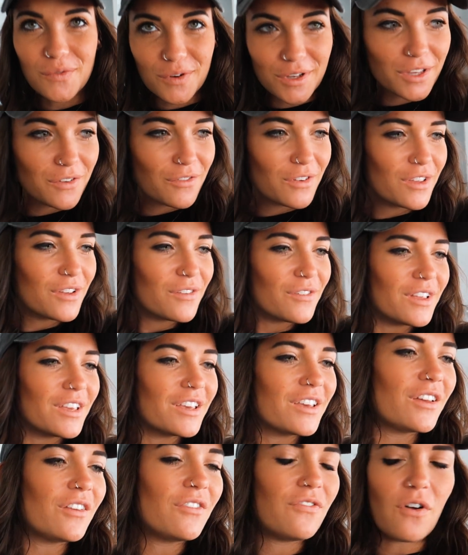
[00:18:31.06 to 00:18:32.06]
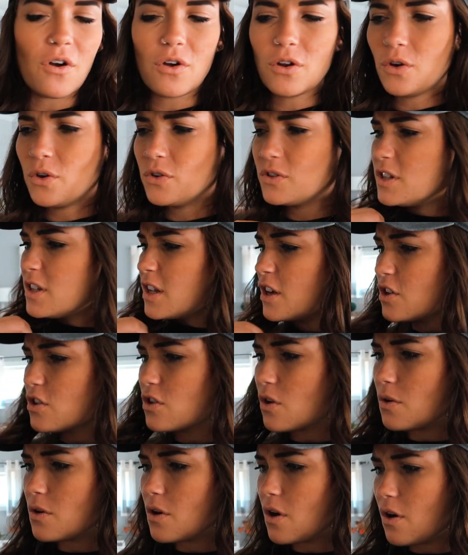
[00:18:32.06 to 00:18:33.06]
really, really, really good photos. Did I
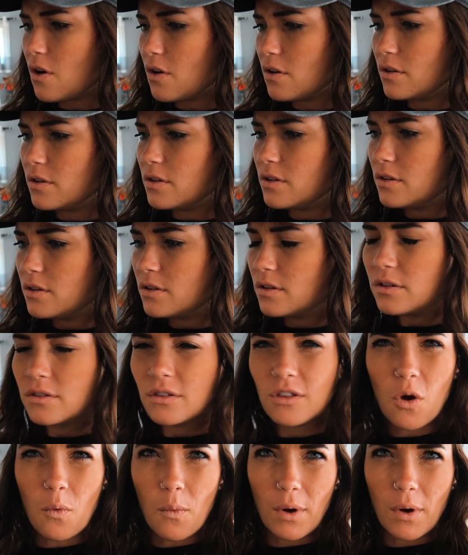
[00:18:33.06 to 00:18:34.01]
show y'all the